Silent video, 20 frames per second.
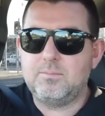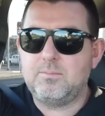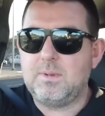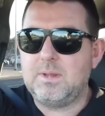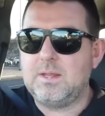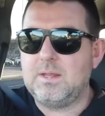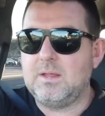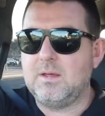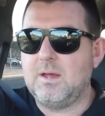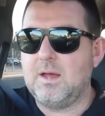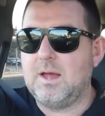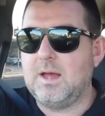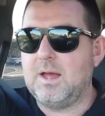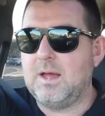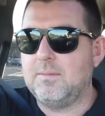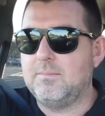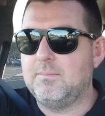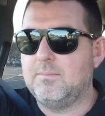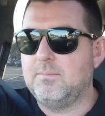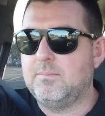be
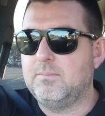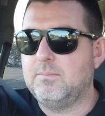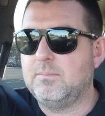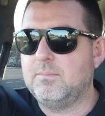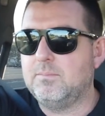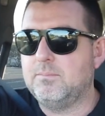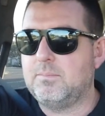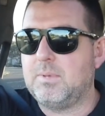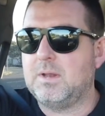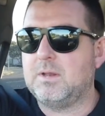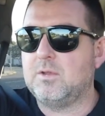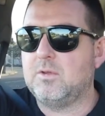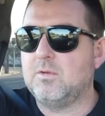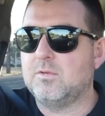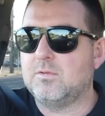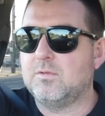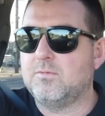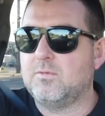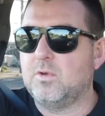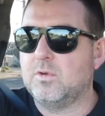um, better
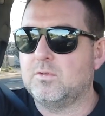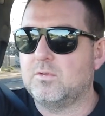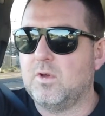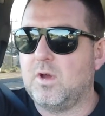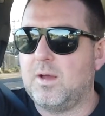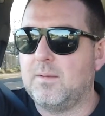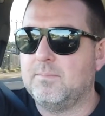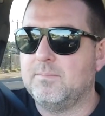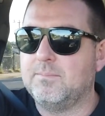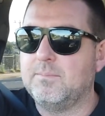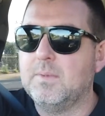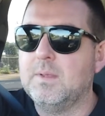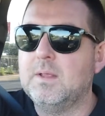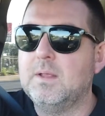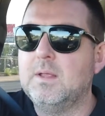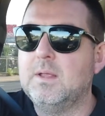use of your time.